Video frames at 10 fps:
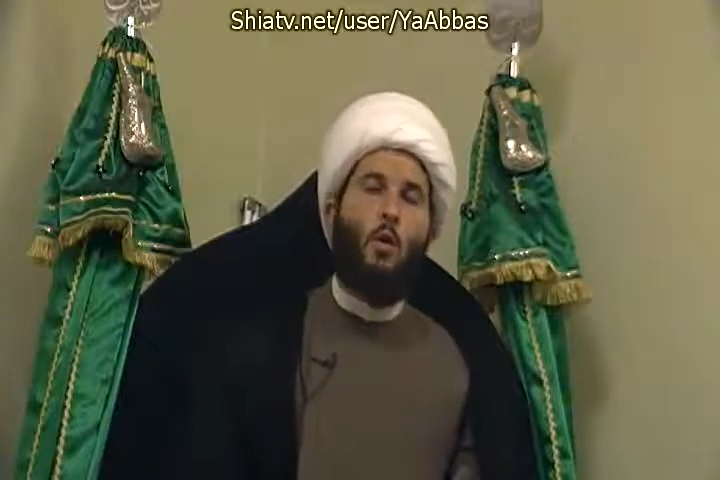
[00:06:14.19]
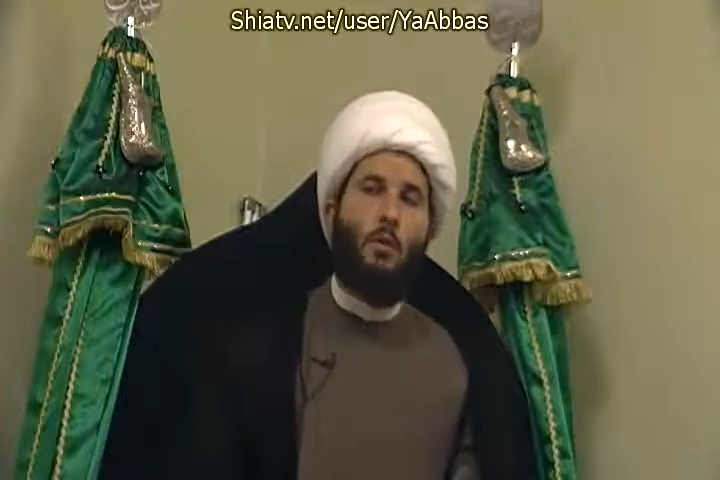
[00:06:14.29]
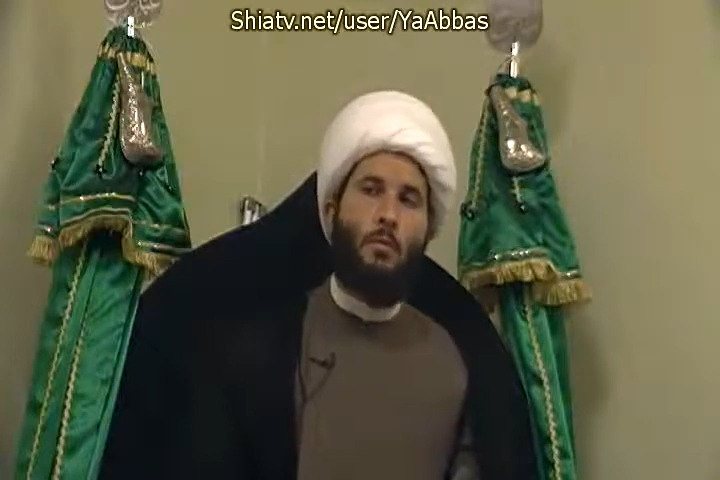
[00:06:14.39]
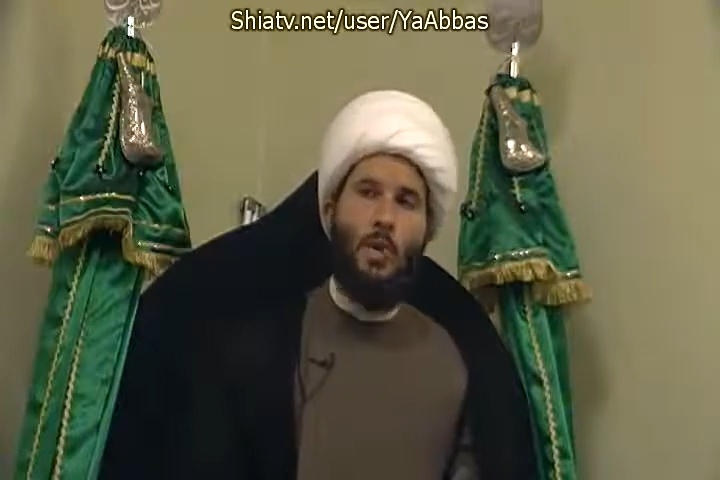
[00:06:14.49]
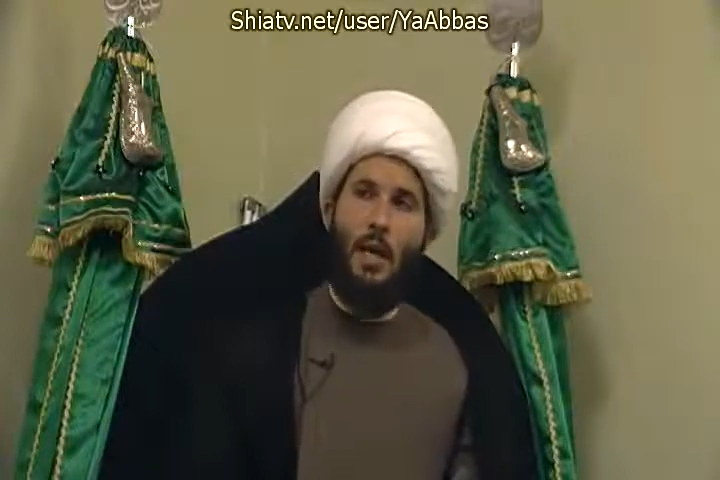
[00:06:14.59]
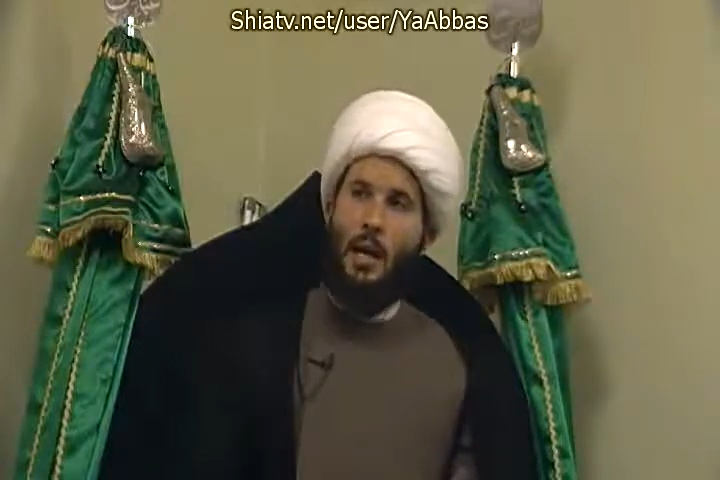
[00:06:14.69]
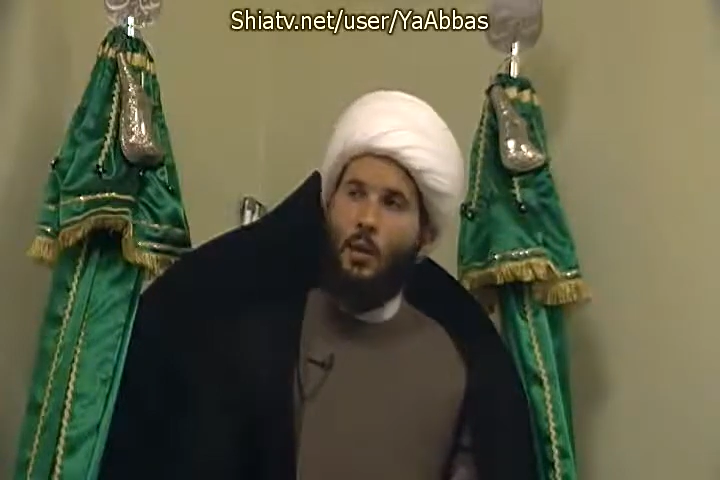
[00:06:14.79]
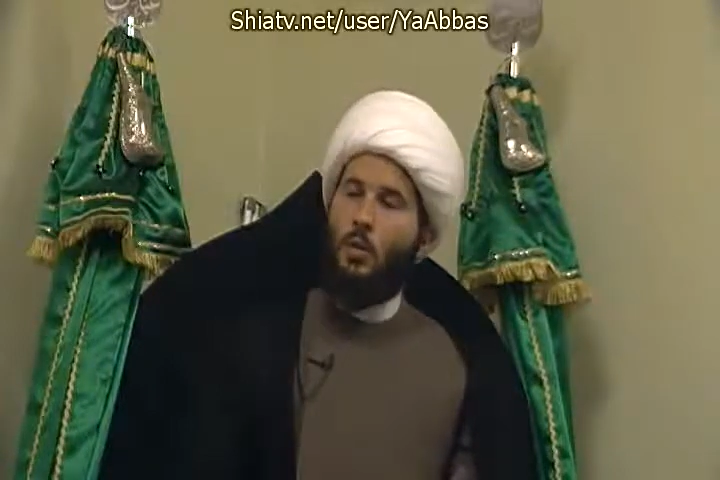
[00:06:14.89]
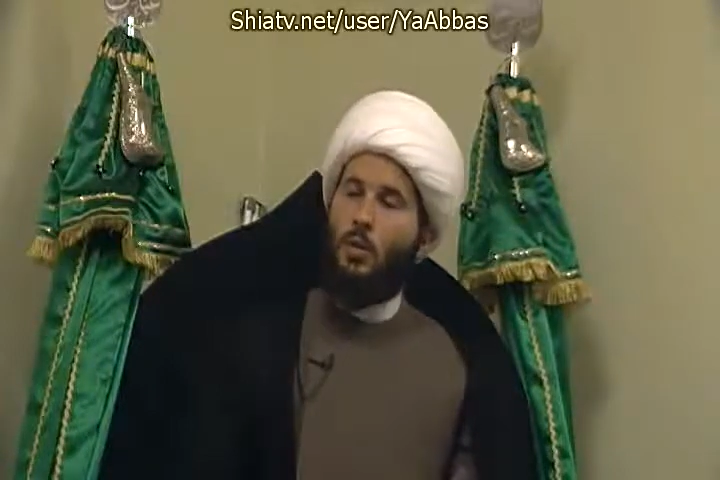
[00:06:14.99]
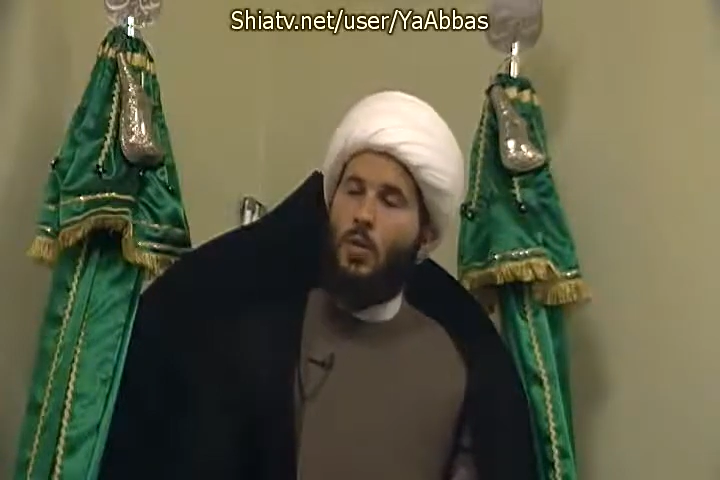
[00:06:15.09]
or the
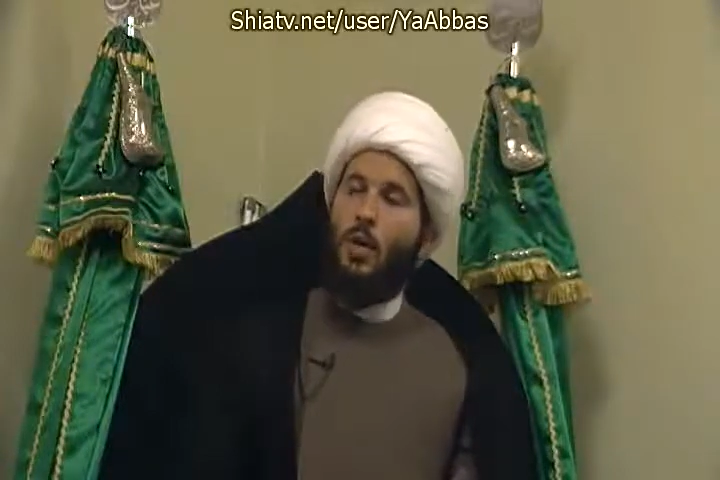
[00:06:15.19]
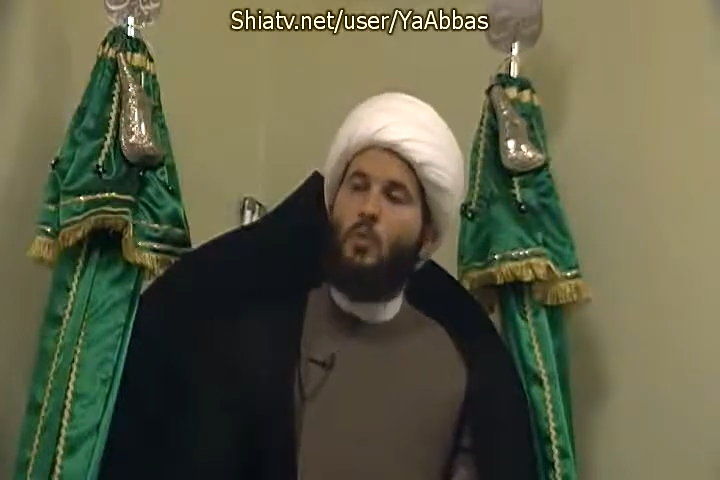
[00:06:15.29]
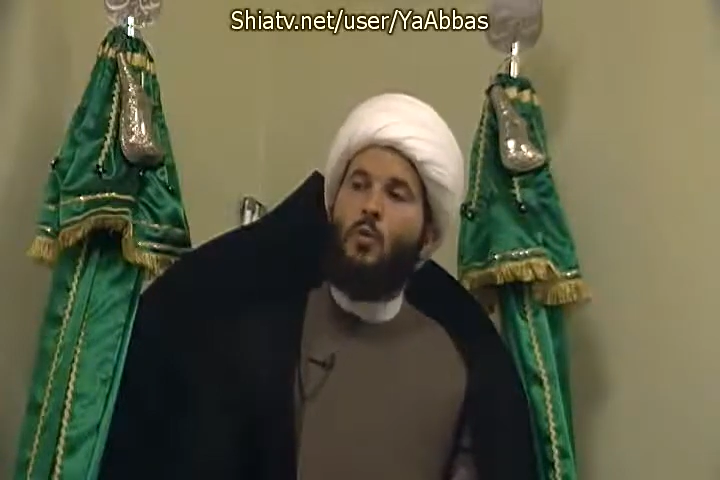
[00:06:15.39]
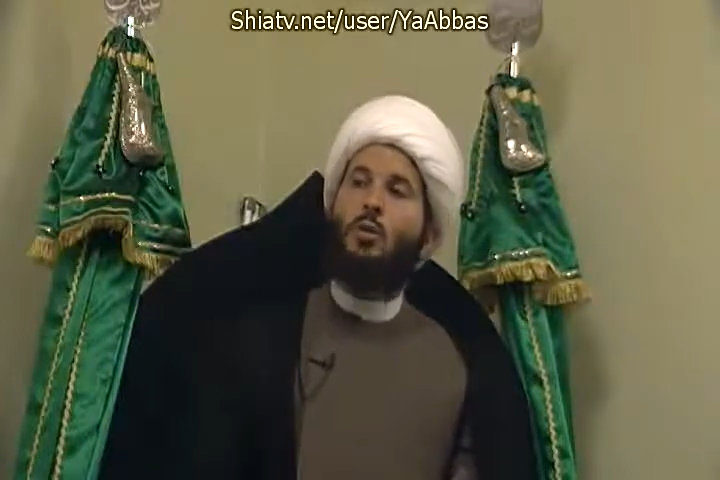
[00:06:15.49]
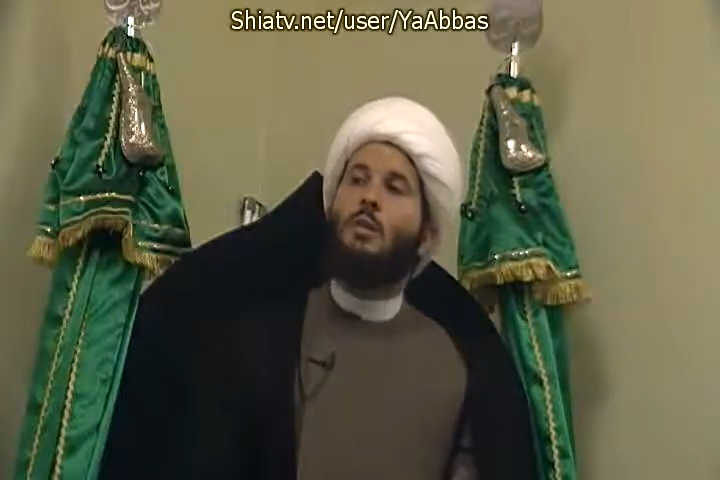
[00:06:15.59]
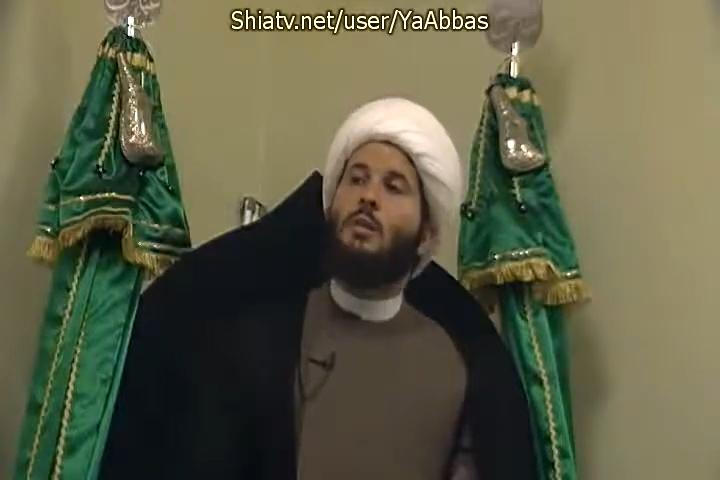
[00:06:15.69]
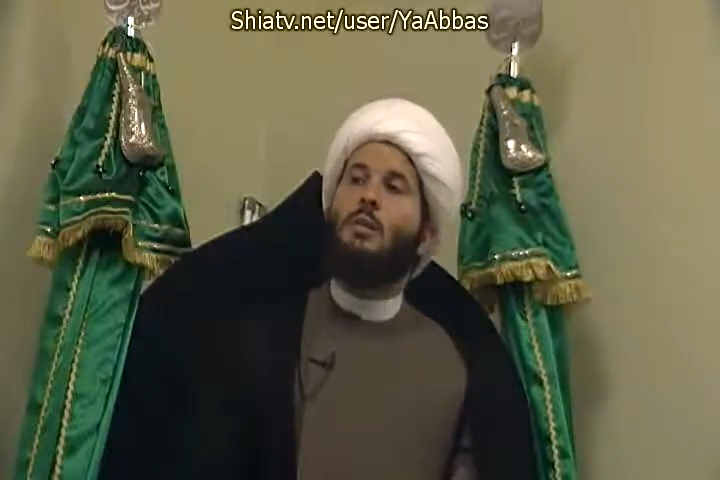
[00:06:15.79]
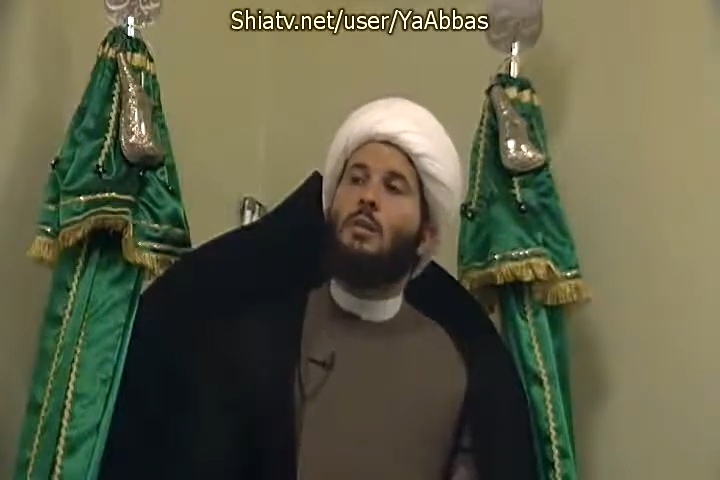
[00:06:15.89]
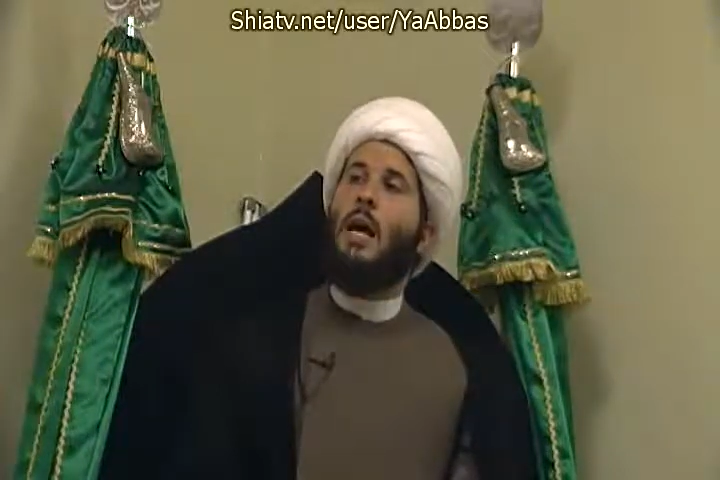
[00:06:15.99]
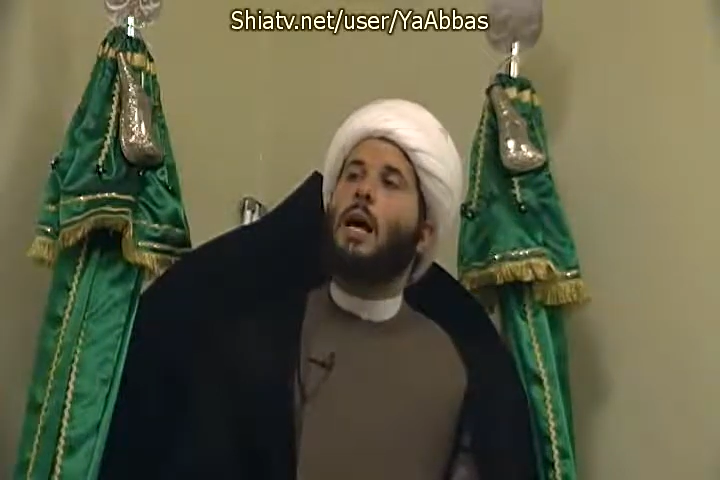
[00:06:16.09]
actual time which
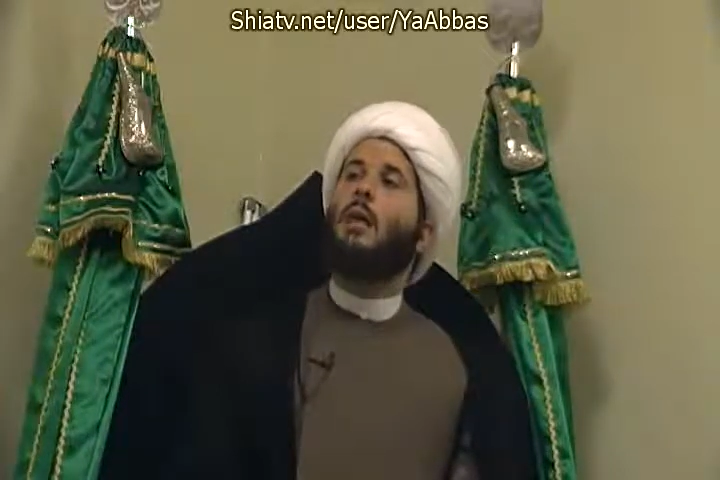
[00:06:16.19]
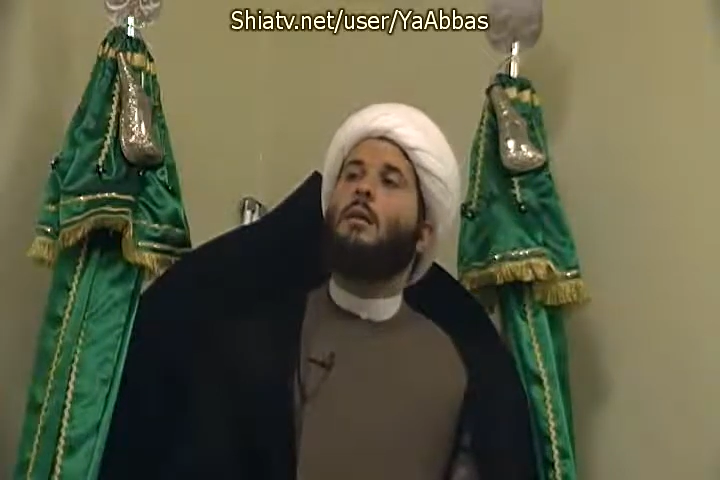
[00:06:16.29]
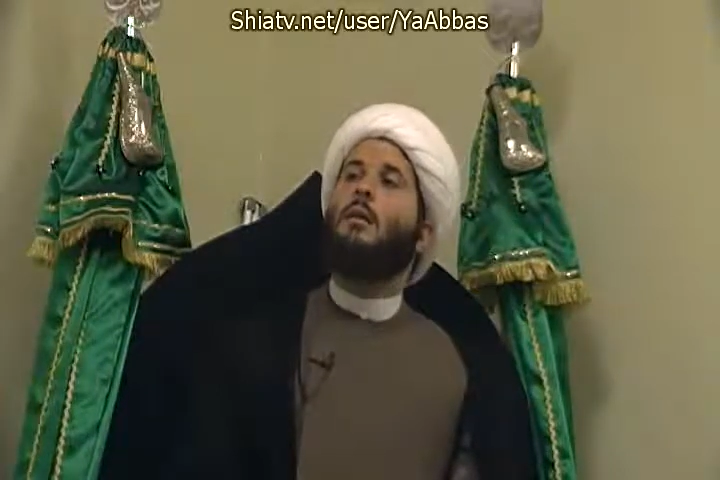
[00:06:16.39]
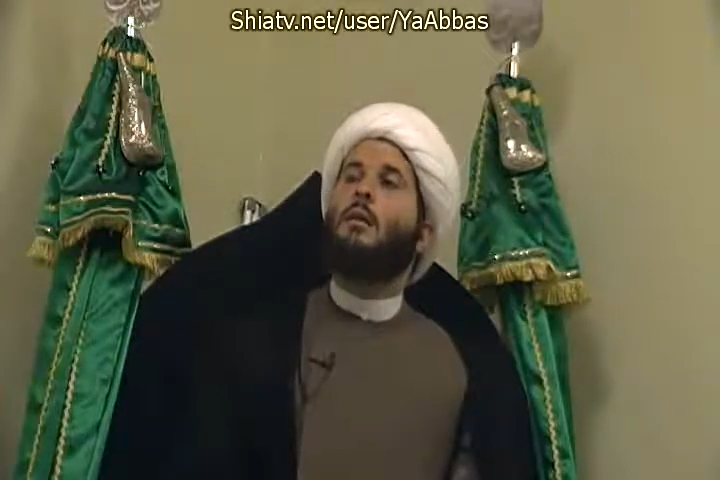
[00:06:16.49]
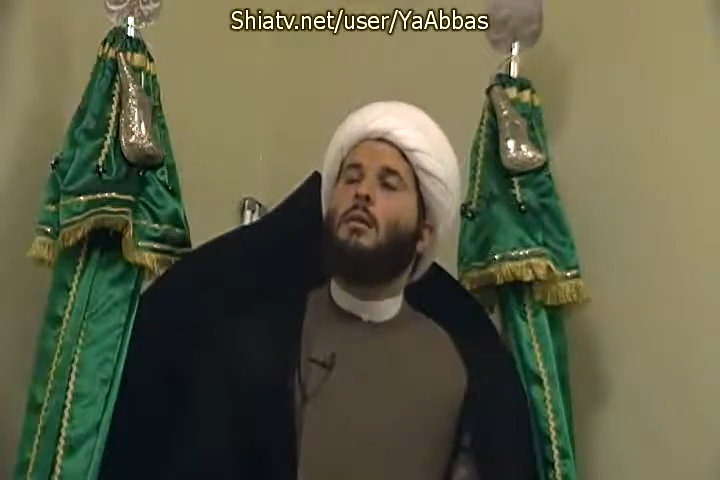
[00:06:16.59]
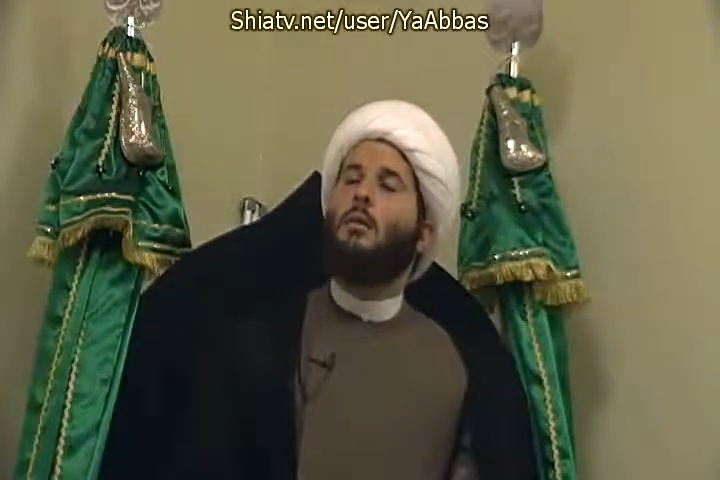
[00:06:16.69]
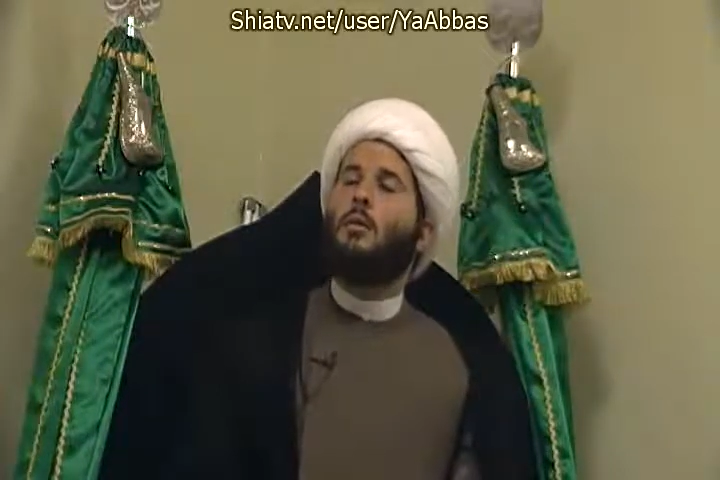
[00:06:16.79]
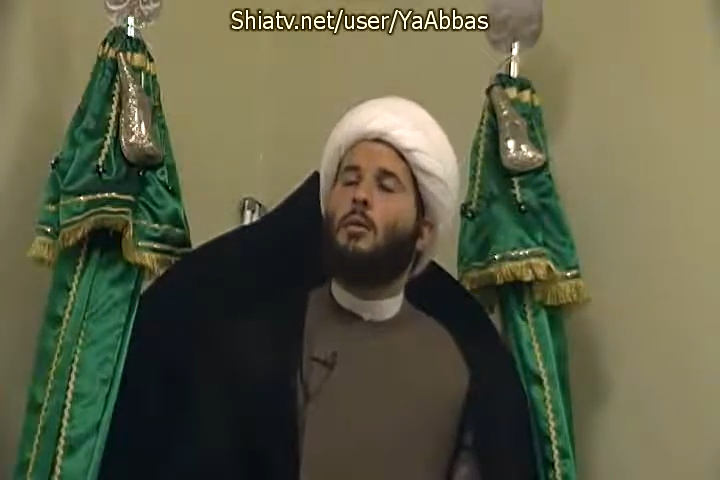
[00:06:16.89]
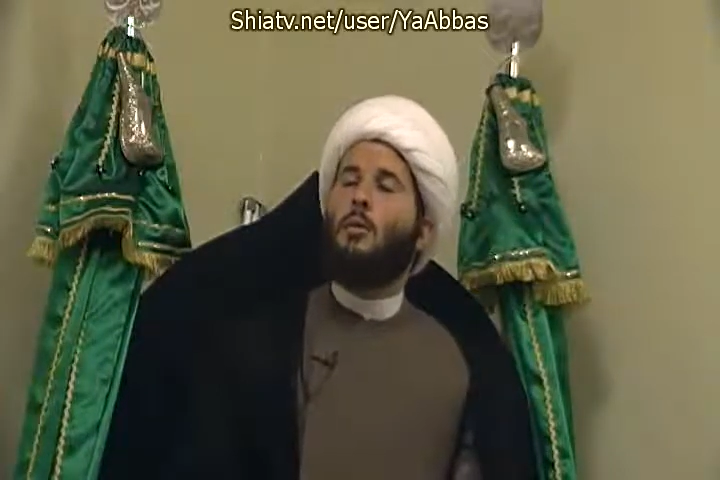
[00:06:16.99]
is sahar,